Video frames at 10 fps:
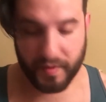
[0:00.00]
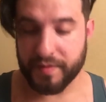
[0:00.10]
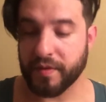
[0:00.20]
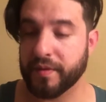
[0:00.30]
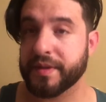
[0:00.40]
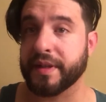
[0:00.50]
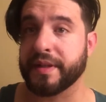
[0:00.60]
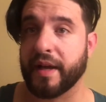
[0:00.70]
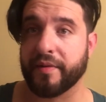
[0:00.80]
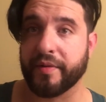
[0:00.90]
So let's get
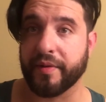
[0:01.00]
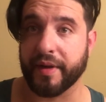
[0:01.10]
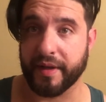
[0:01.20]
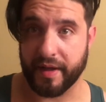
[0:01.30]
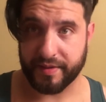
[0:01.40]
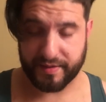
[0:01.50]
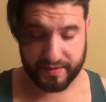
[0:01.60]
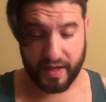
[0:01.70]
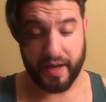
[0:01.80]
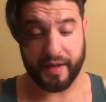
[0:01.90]
down to it, I guess,
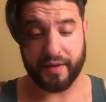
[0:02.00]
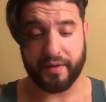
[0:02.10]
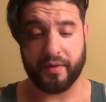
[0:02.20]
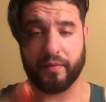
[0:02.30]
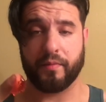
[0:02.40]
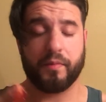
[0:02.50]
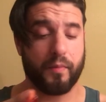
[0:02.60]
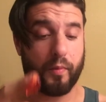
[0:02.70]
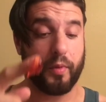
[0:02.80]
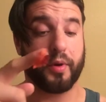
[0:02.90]
because I gotta get to go to
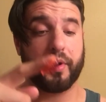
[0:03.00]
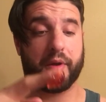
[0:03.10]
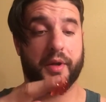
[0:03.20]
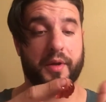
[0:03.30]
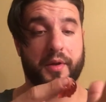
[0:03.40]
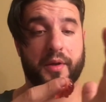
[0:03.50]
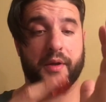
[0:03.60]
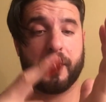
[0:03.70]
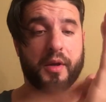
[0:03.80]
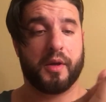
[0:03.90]
work.
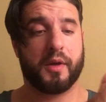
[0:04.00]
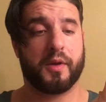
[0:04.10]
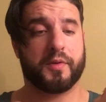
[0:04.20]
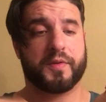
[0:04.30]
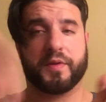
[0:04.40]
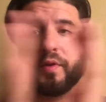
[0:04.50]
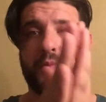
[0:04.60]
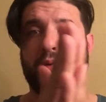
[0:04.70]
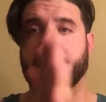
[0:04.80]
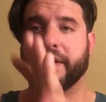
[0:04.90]
So
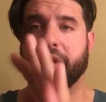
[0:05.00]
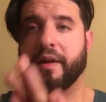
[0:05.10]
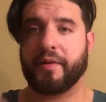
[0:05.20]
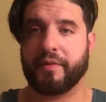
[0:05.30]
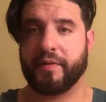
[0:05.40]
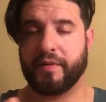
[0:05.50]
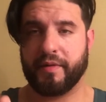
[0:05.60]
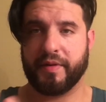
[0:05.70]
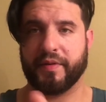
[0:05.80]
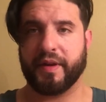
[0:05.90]
breakdown
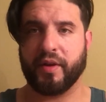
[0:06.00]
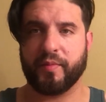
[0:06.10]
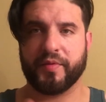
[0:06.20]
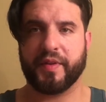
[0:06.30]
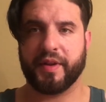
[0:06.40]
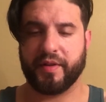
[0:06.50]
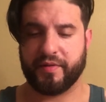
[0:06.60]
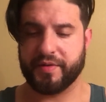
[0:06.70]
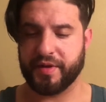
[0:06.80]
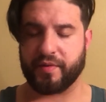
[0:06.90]
is like almost any
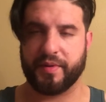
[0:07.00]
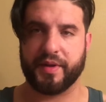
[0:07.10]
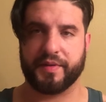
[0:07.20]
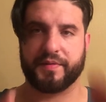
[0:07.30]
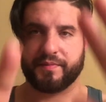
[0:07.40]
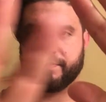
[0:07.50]
other gel base.